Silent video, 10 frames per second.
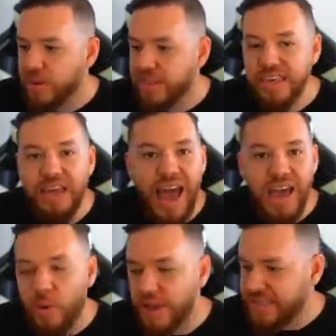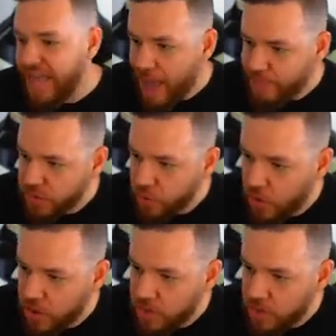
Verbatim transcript: with the iOS App Store.